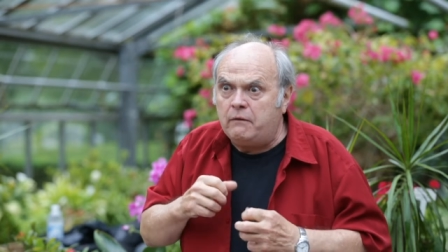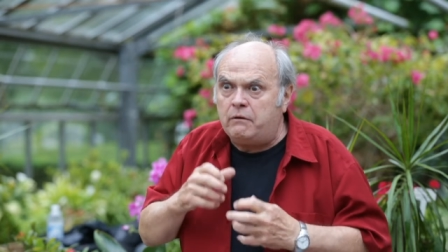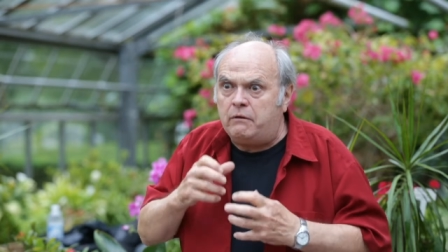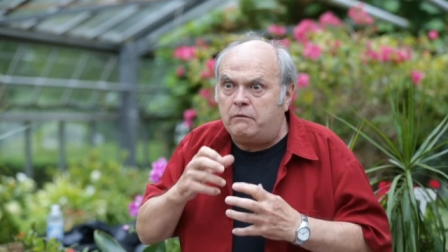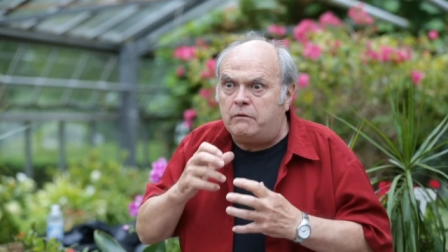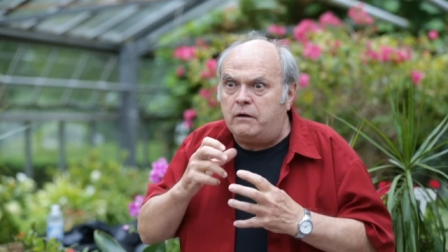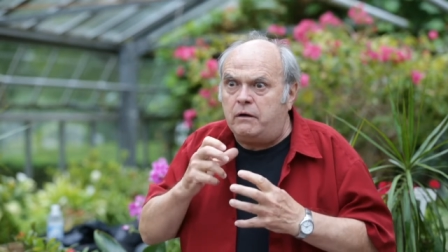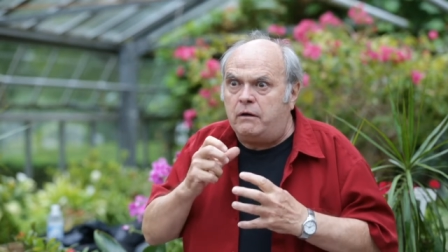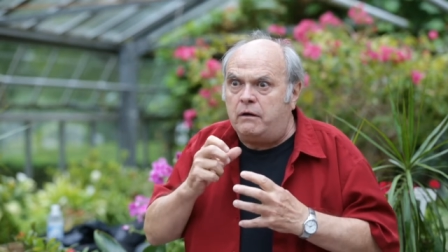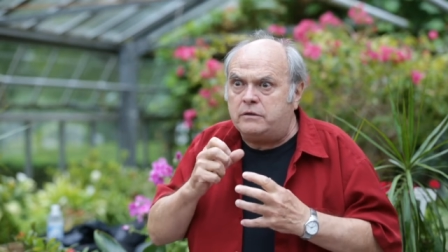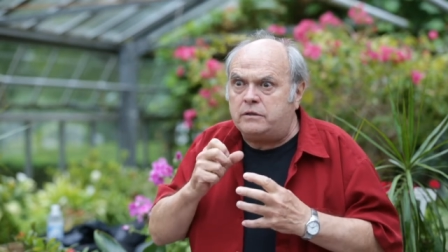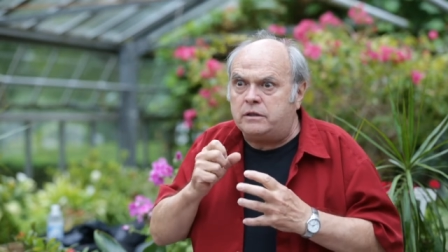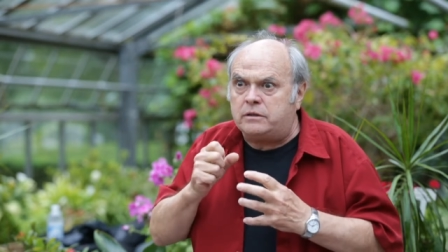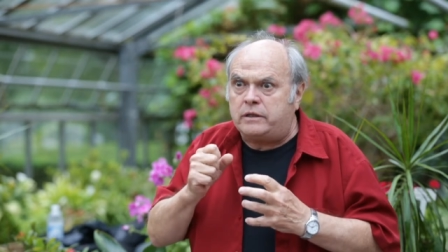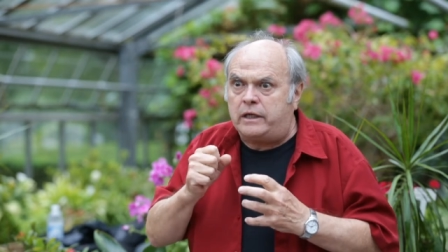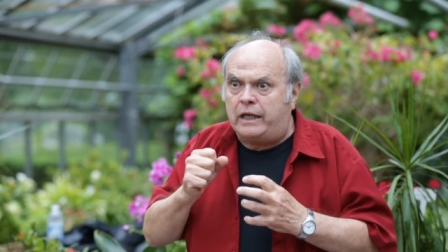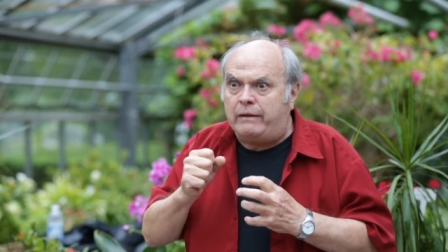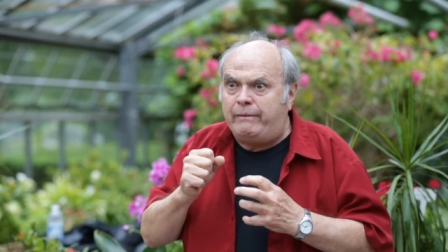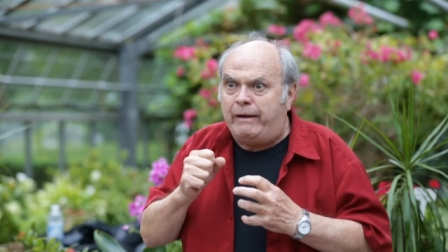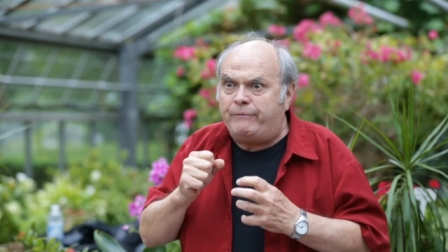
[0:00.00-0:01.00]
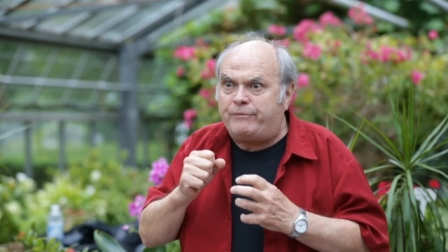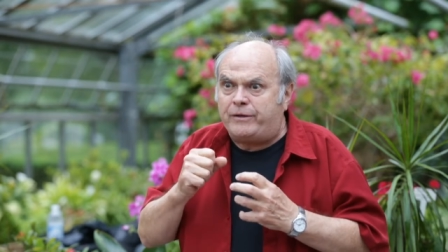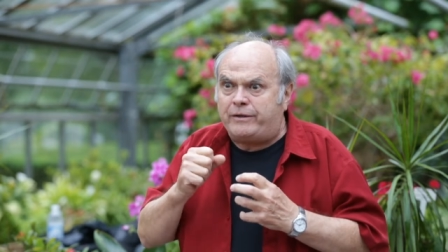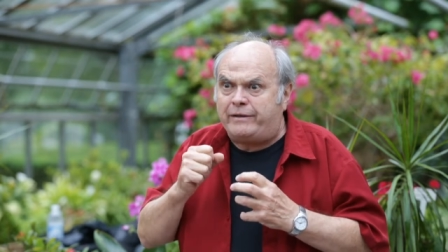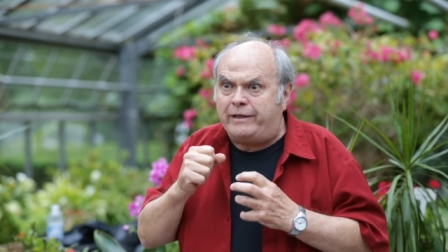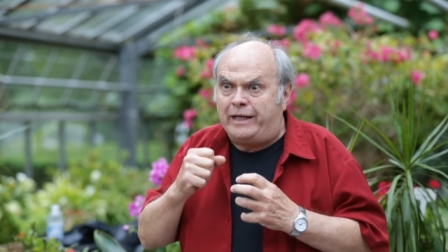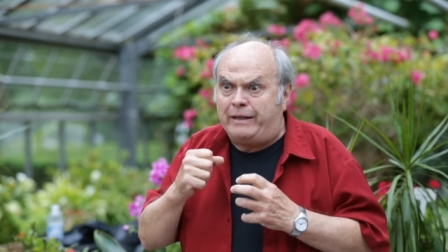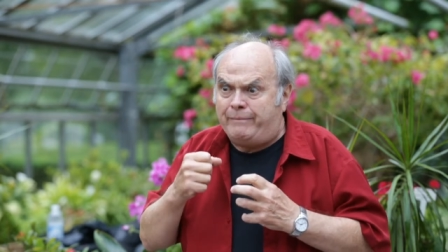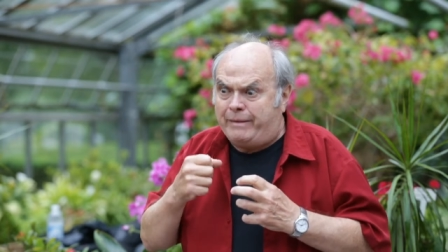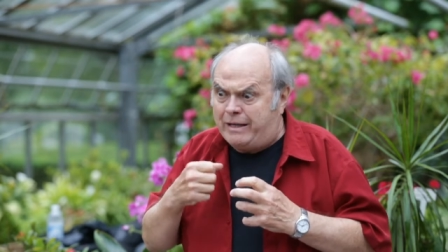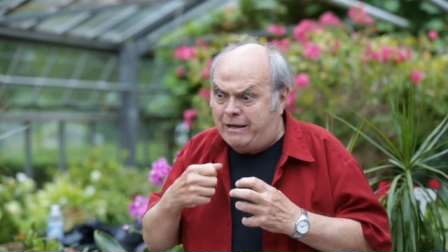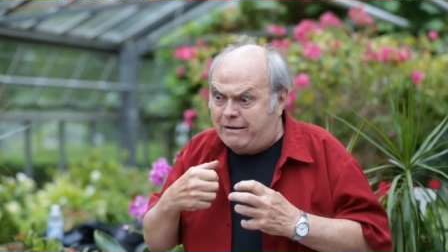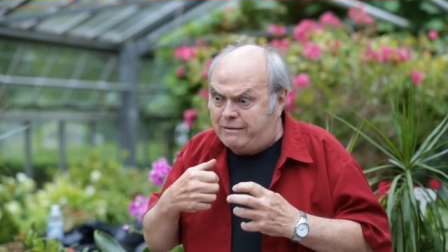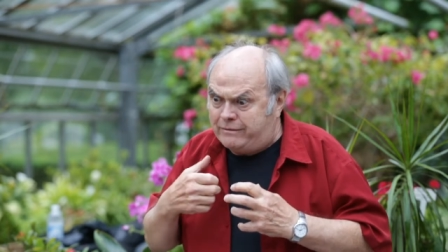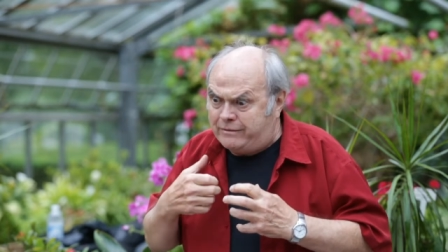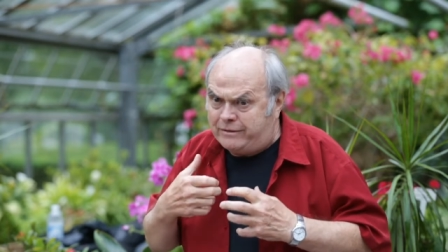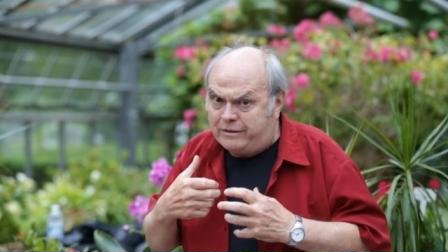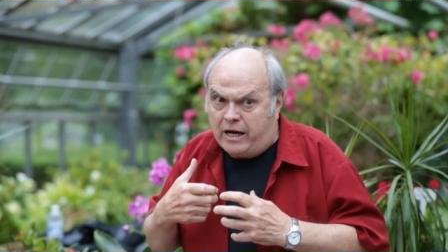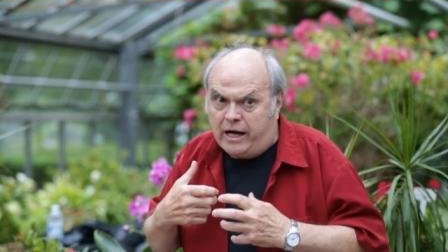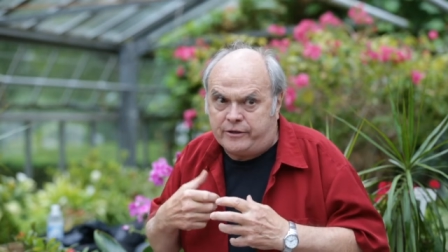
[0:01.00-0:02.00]
Oh no, she said, I'm not forgetting my
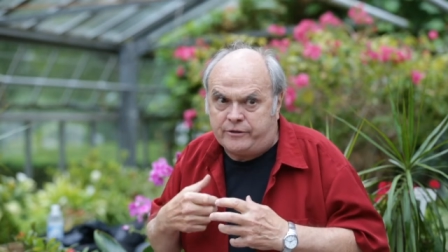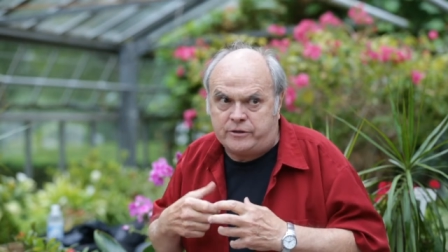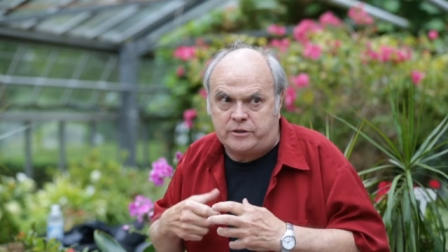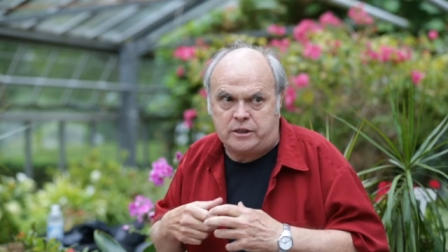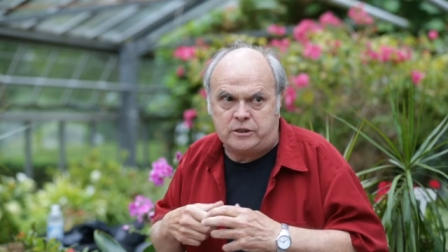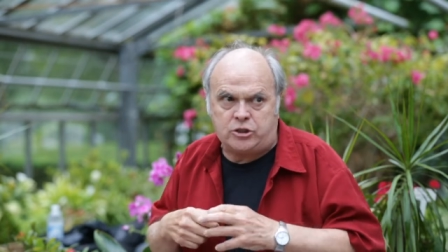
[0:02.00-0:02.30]
own daughters.